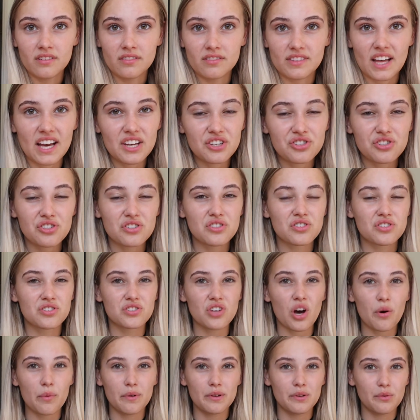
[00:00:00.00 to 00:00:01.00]
that's just
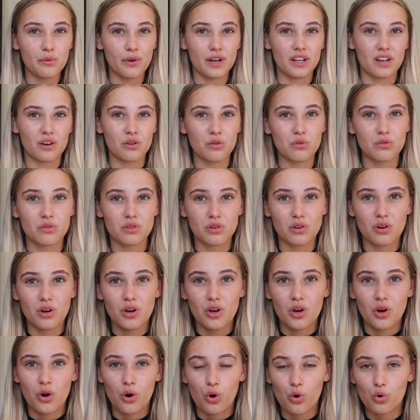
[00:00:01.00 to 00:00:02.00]
so annoying. Like, all,
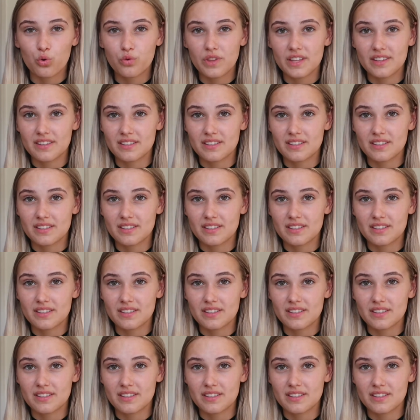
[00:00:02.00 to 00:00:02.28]
all the,